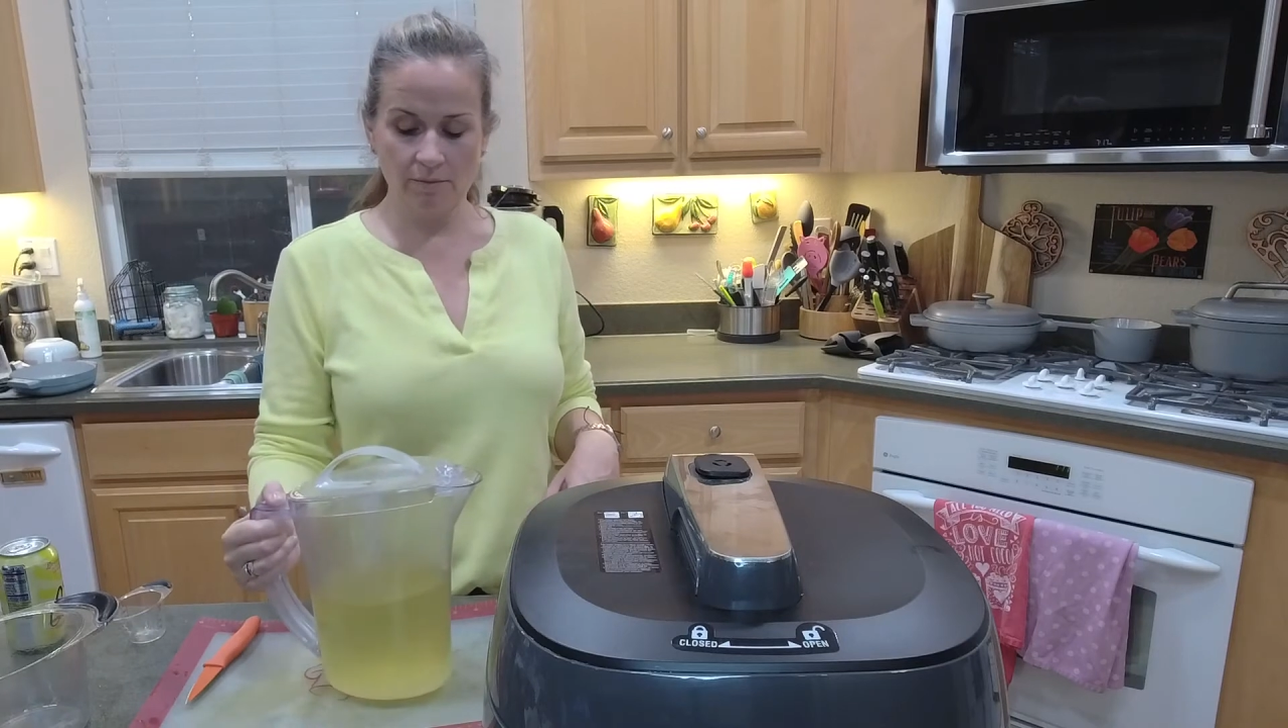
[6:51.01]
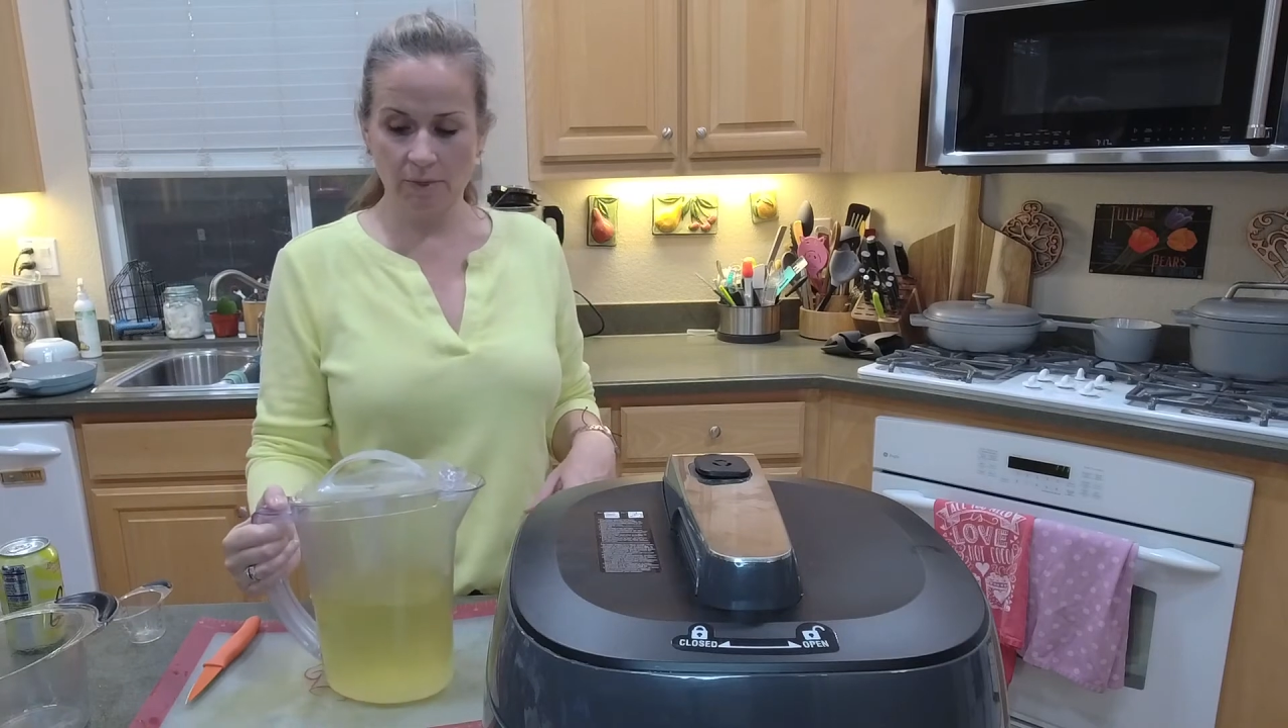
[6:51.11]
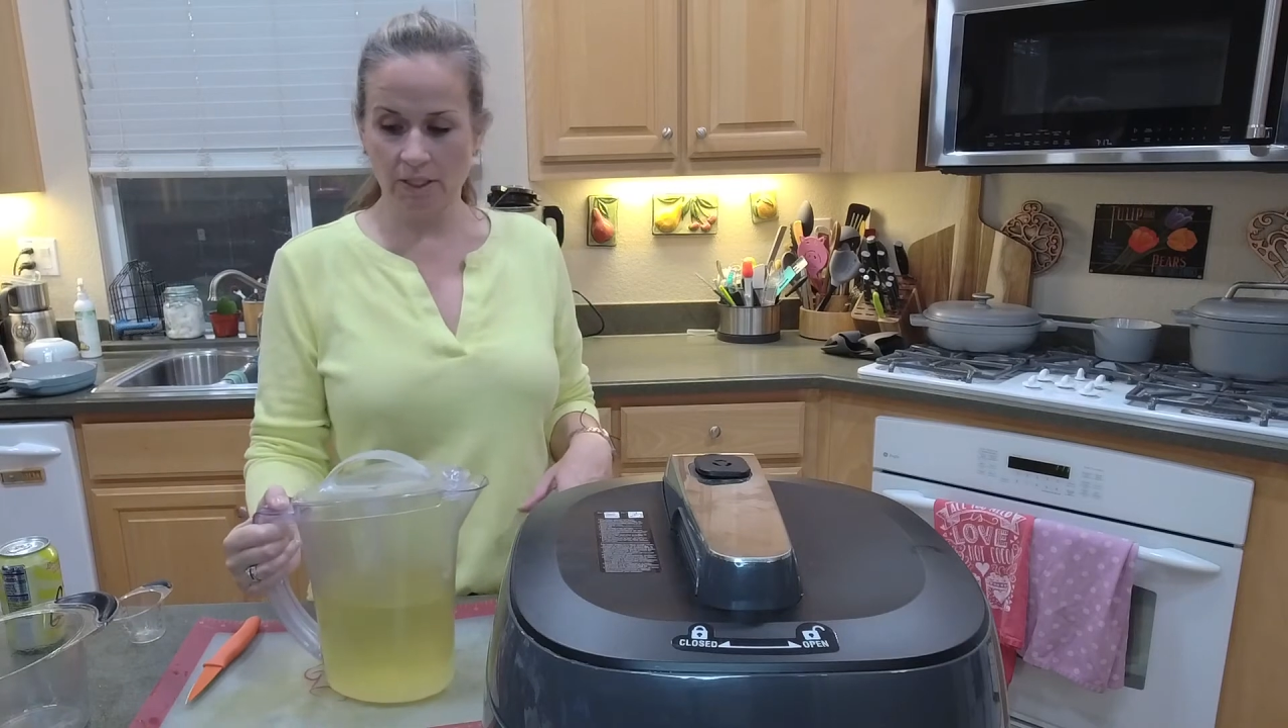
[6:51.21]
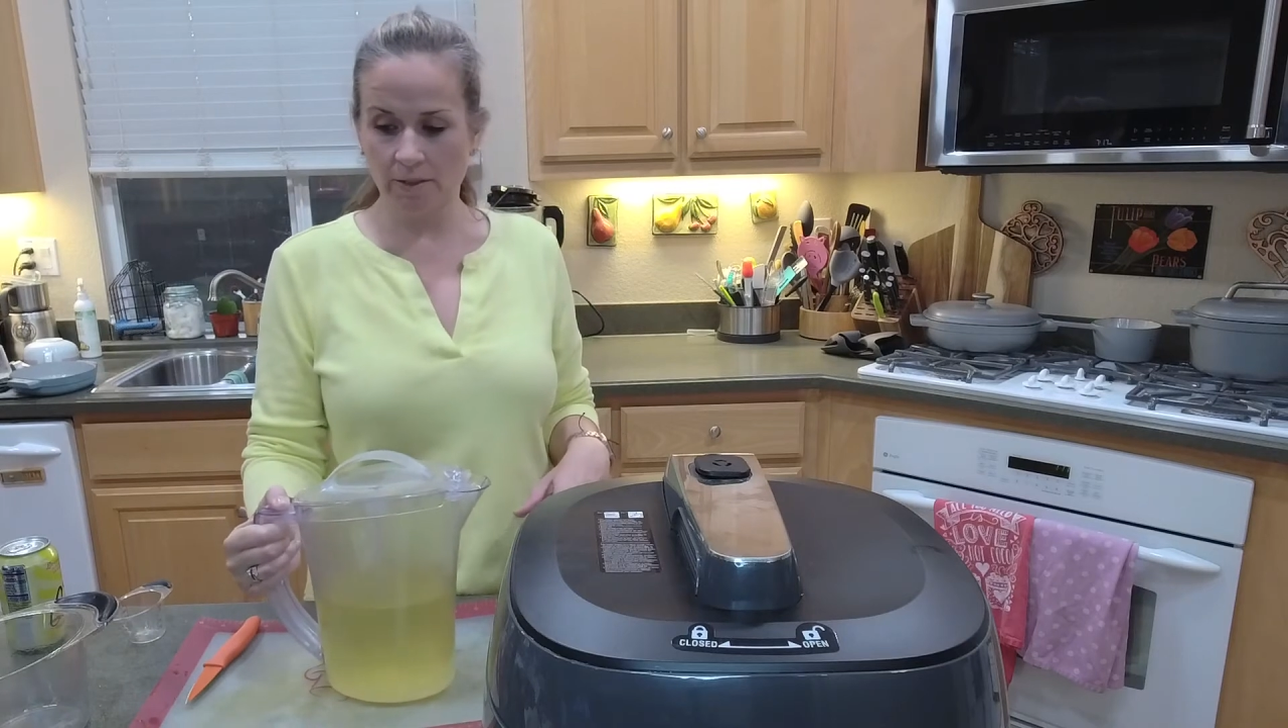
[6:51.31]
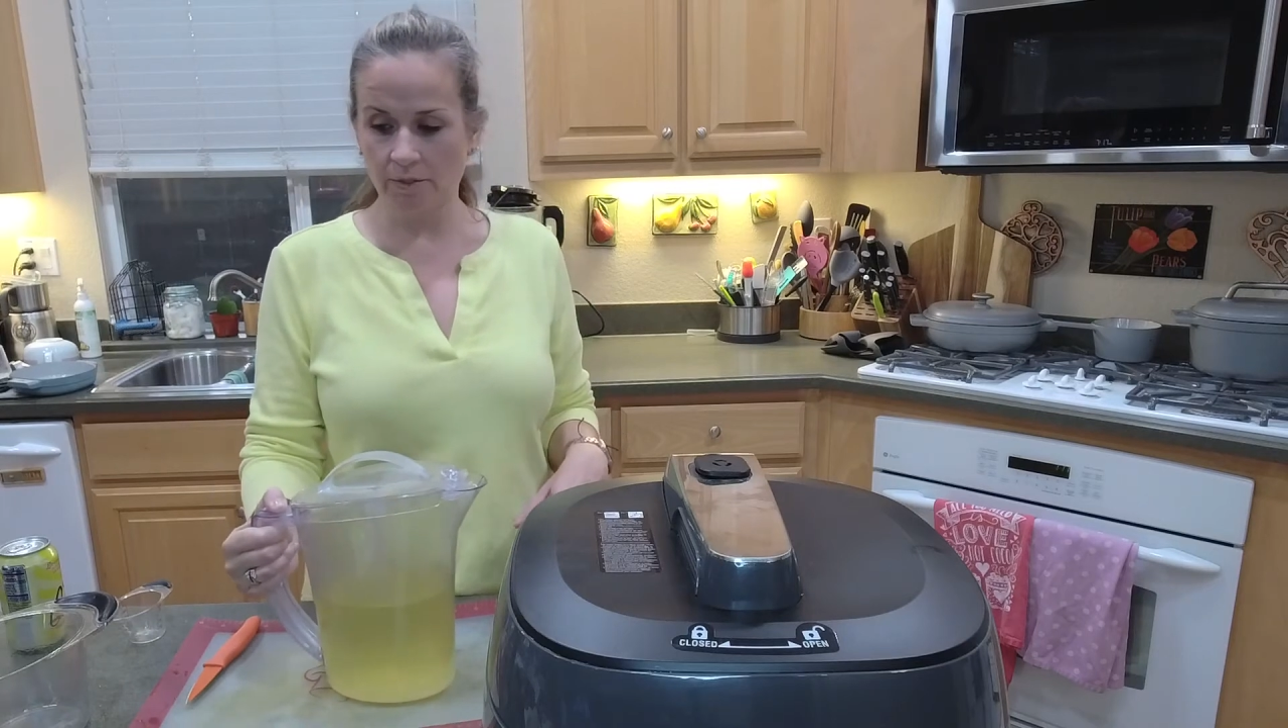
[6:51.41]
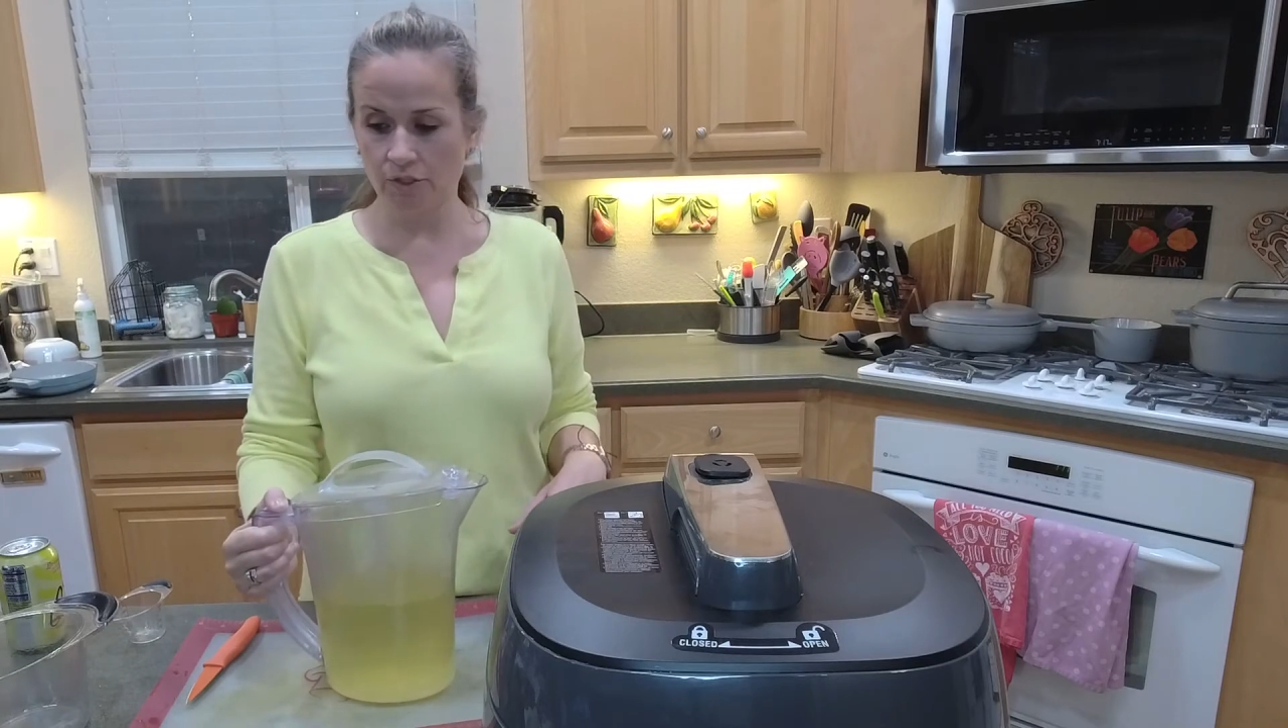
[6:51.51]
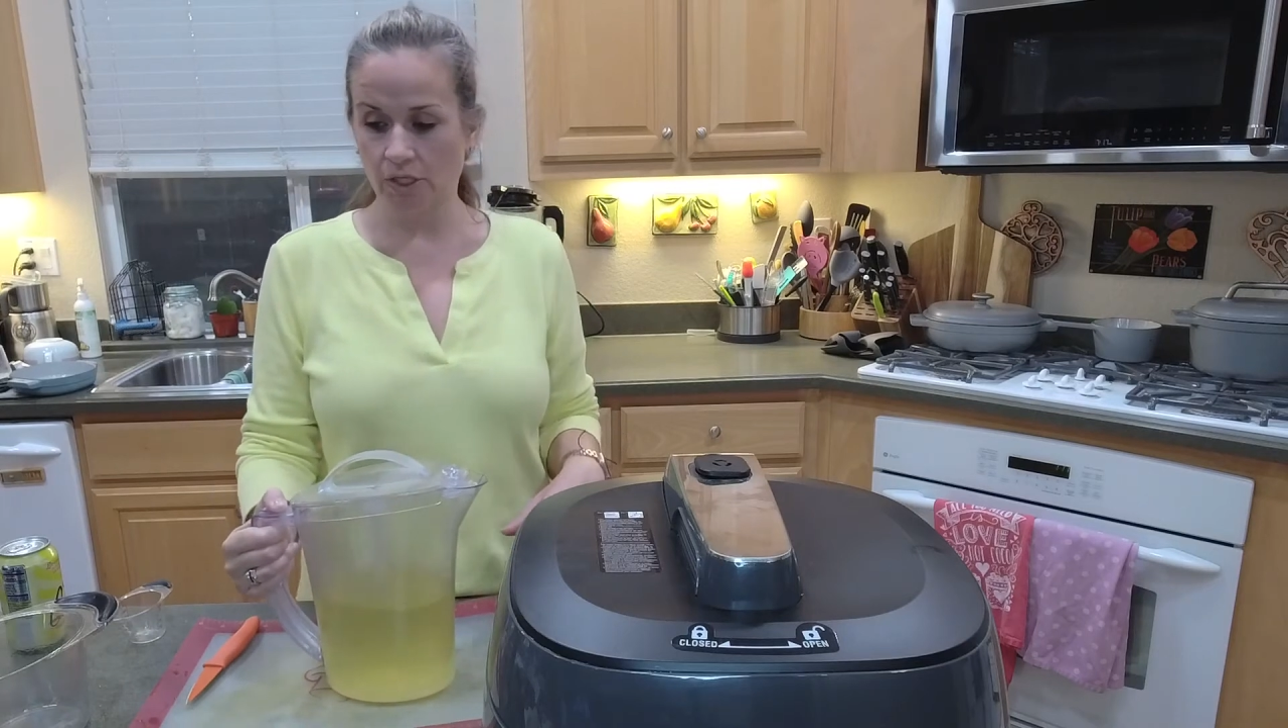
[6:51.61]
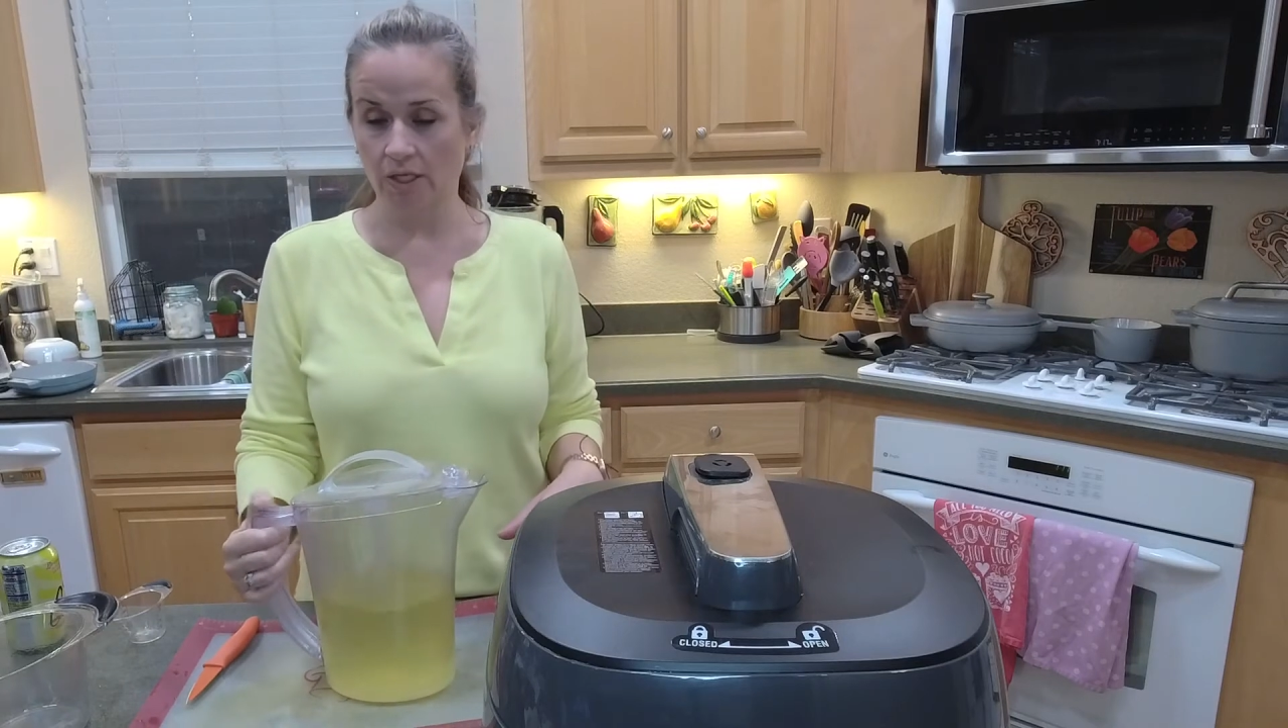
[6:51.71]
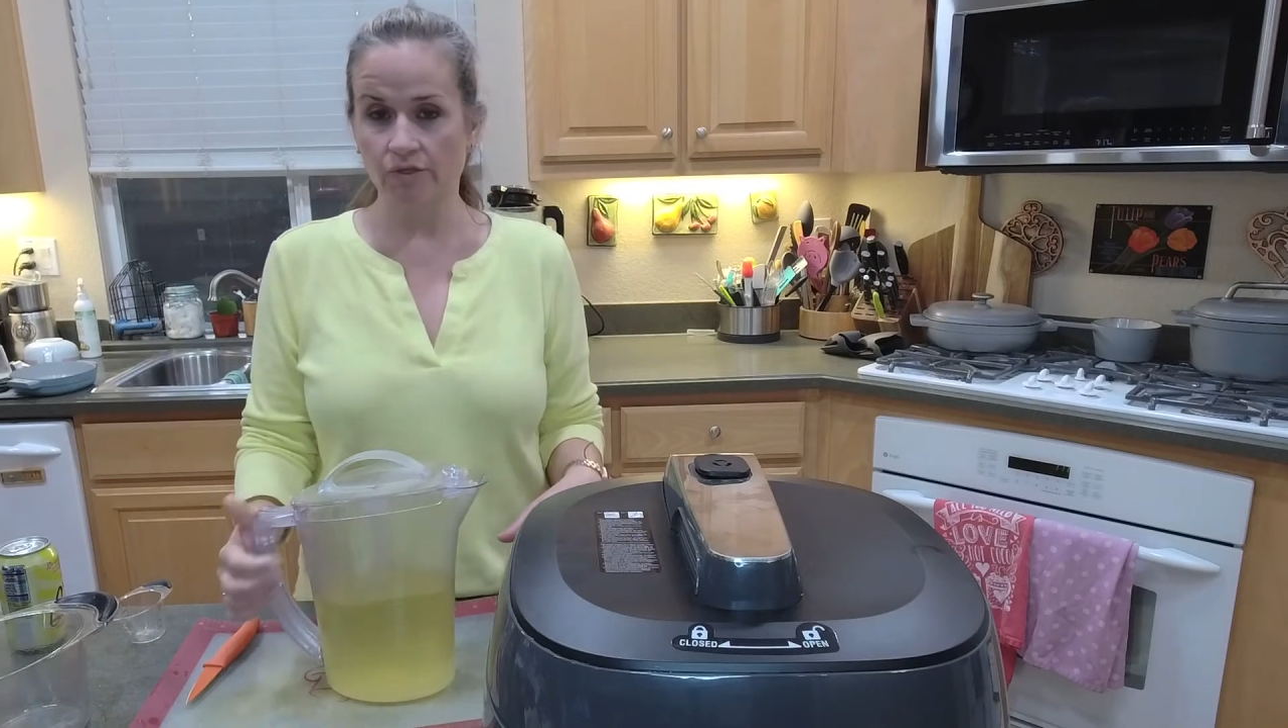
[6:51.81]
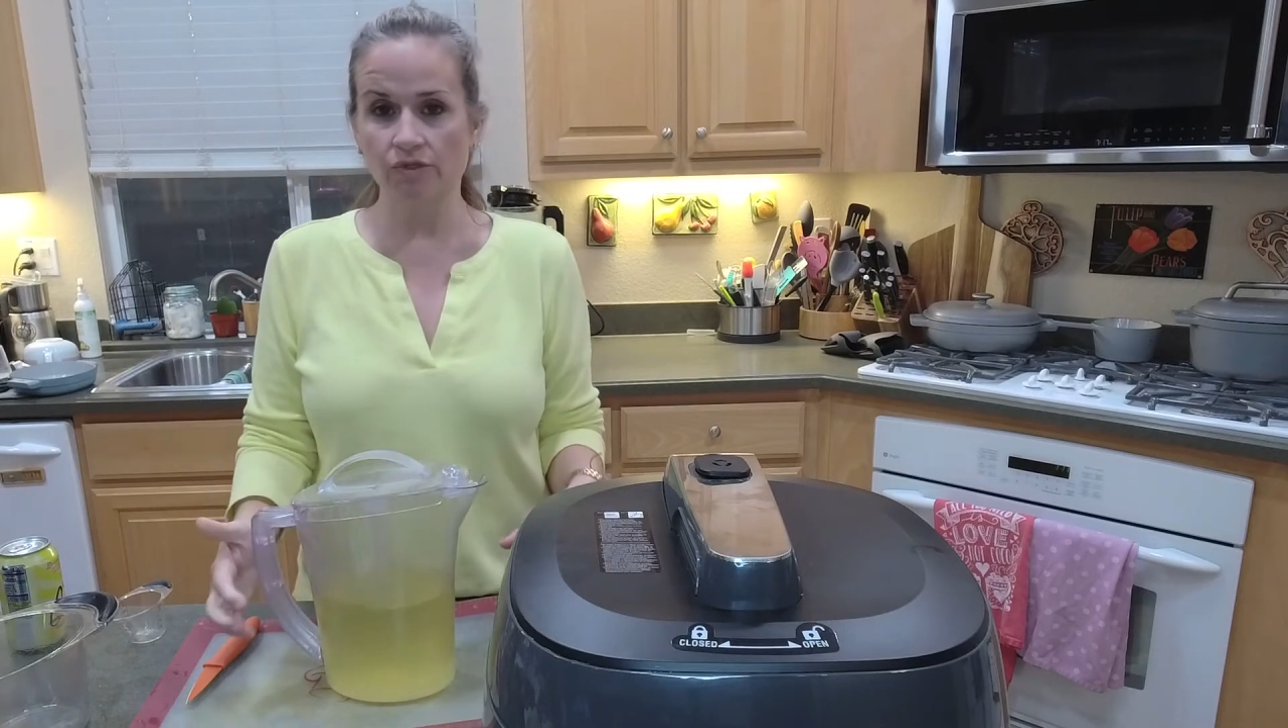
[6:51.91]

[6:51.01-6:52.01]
my limoncello.